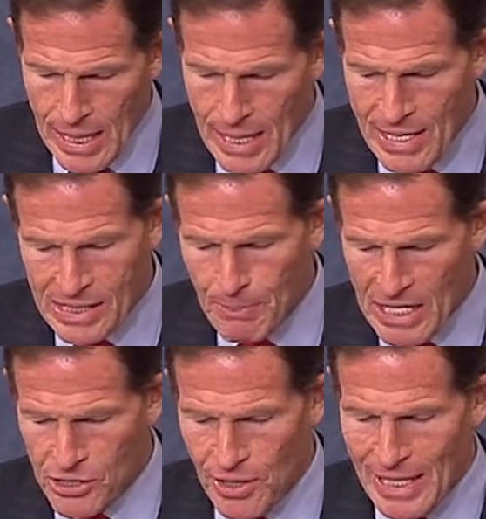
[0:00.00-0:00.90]
This
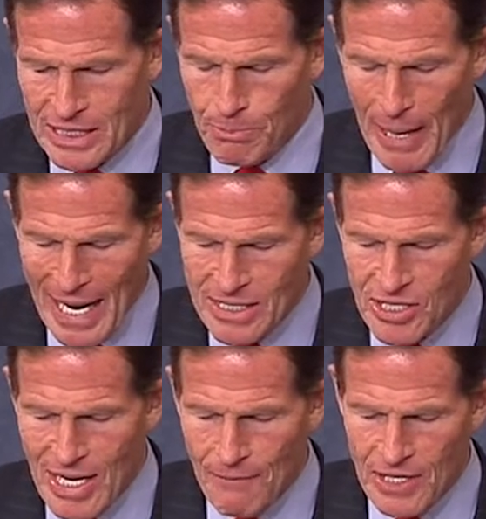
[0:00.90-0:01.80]
measure expands
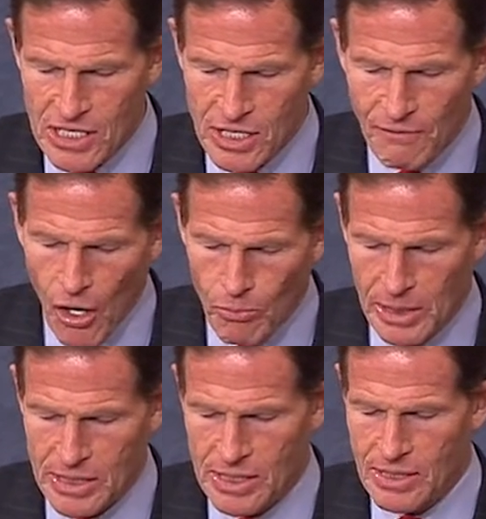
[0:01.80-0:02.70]
the definition of
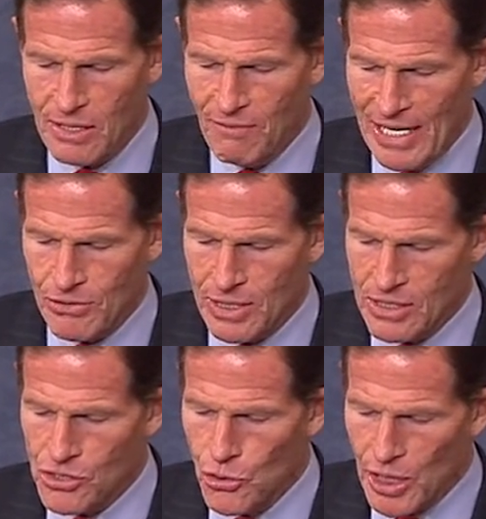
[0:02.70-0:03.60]
homeless
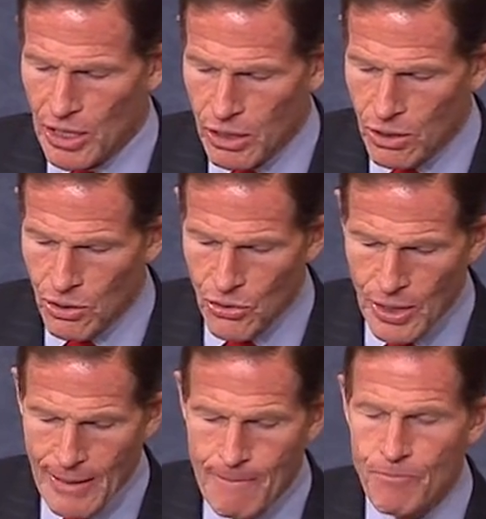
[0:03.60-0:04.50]
veterans to
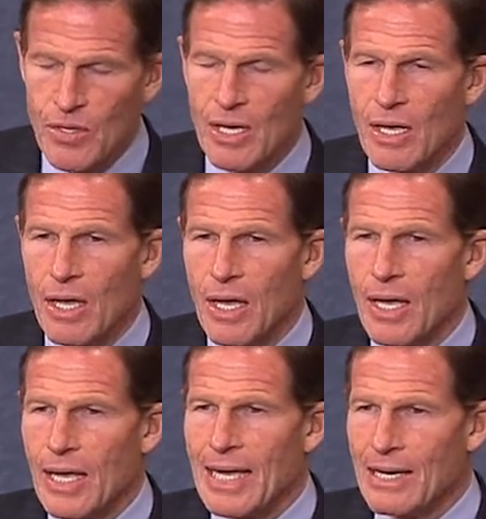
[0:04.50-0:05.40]
include
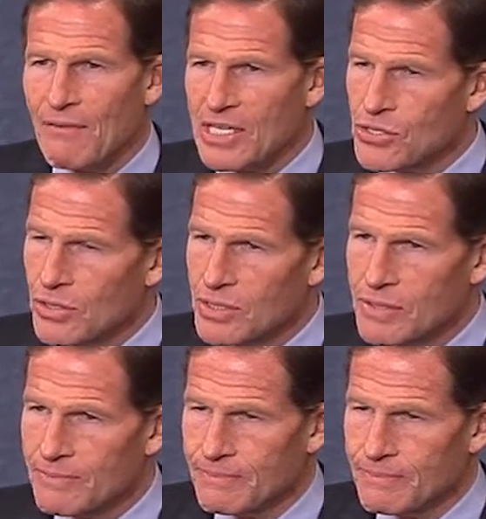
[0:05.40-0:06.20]
individuals,